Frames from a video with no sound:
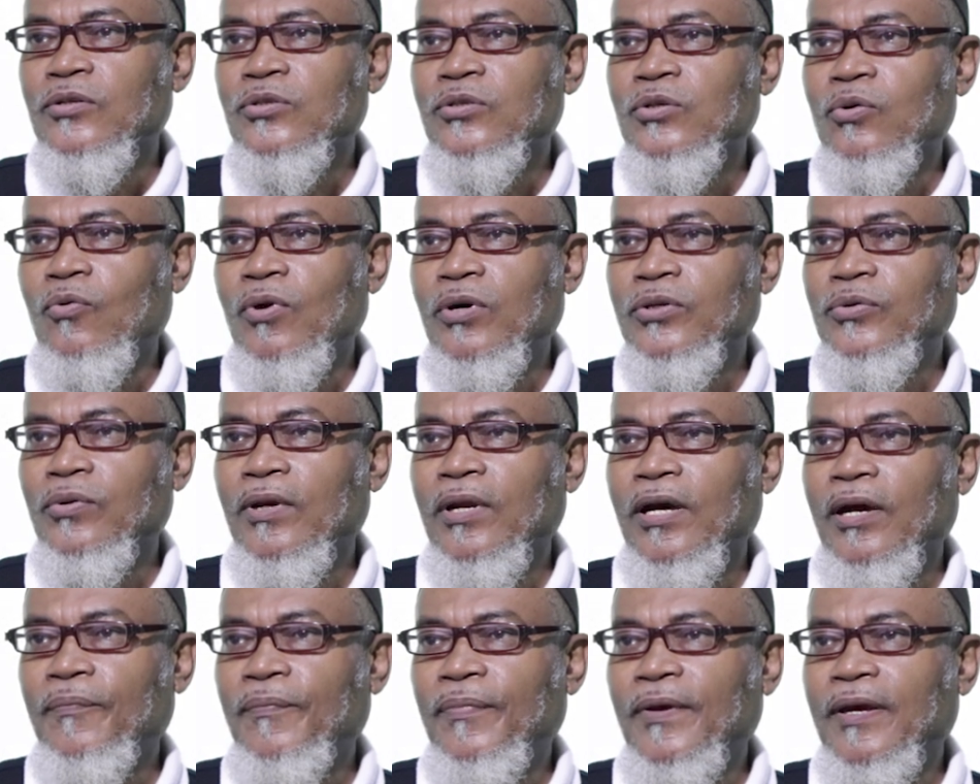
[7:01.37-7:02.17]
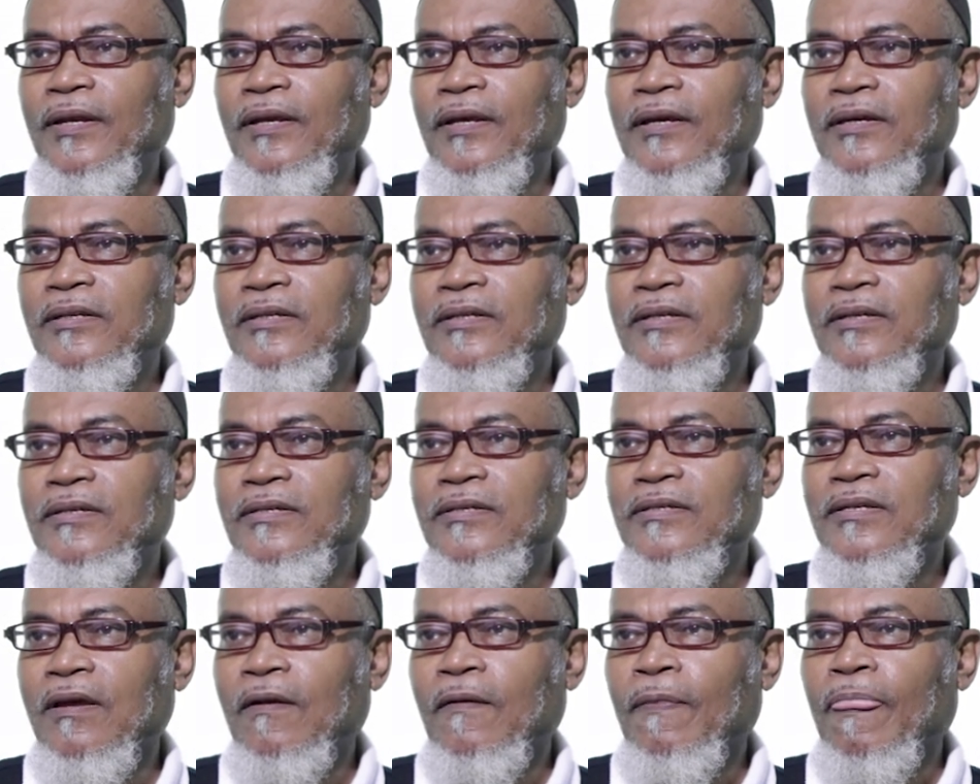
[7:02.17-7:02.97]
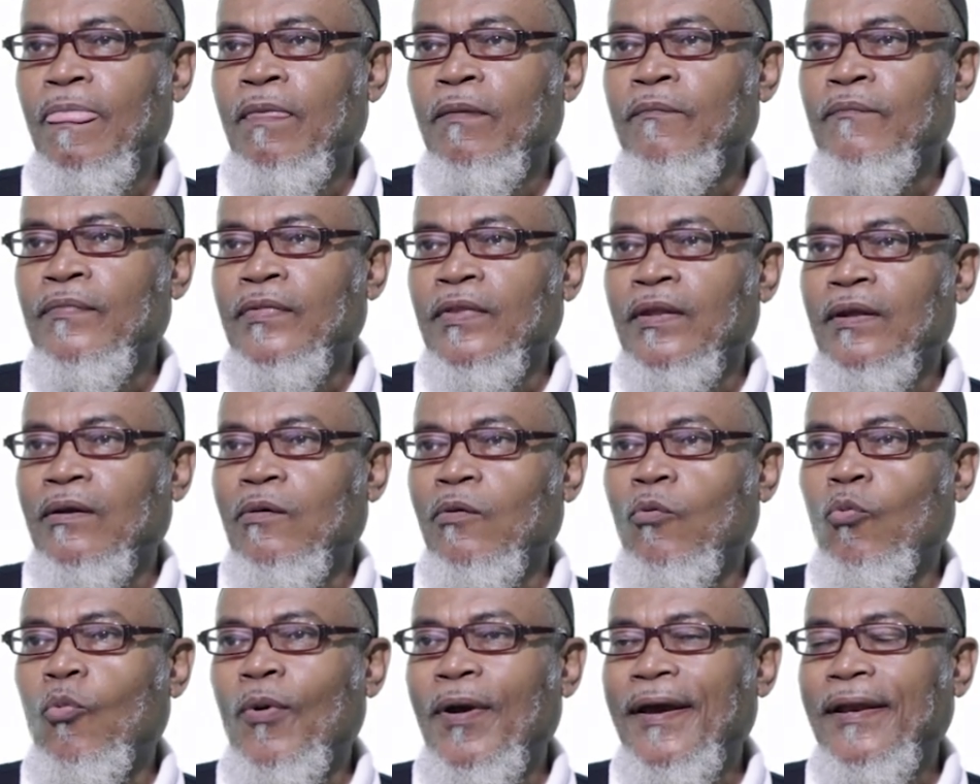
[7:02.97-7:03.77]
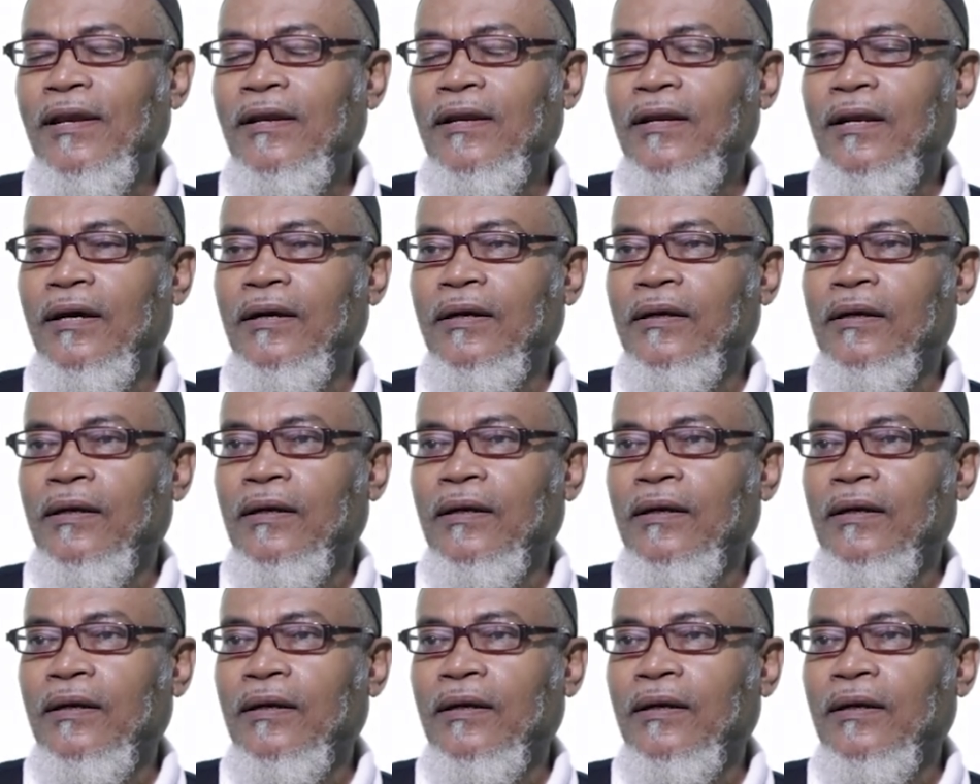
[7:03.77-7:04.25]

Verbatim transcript: So what will happen, it is when